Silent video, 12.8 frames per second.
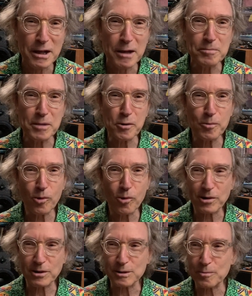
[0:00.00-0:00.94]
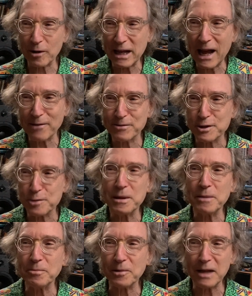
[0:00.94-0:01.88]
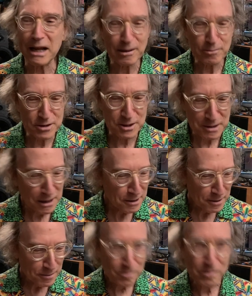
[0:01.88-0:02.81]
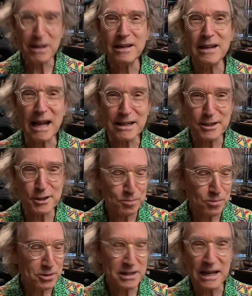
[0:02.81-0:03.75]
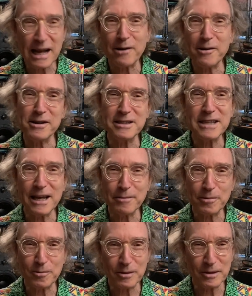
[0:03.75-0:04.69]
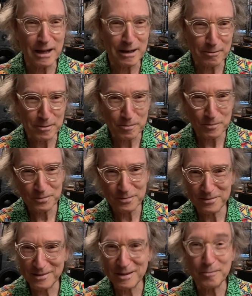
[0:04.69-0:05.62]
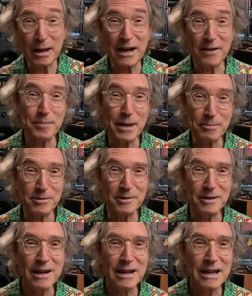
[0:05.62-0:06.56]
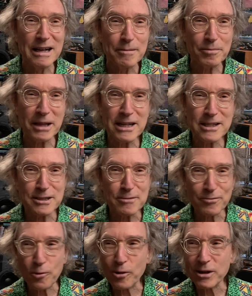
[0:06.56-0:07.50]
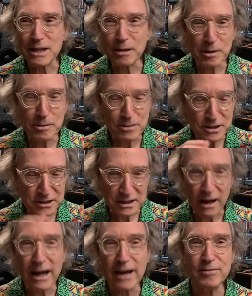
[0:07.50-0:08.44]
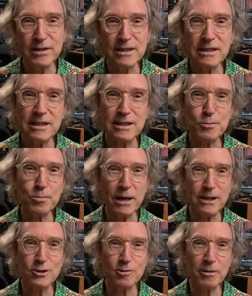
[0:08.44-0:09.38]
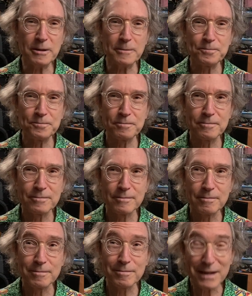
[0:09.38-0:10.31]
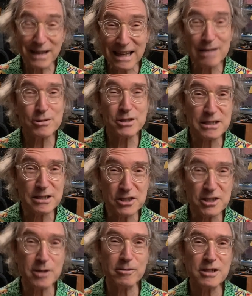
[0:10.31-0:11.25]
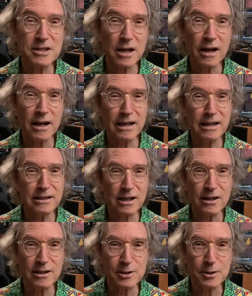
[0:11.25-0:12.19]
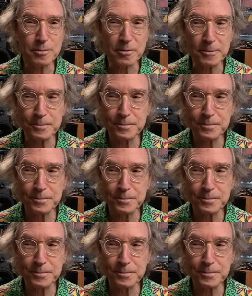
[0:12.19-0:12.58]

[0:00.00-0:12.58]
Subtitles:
mere mortals, by average people. And he would just bring it and just put it out on a table, and we'd have paper plates and forks, and we would dive into his pastry. But he was a serious high-end customer.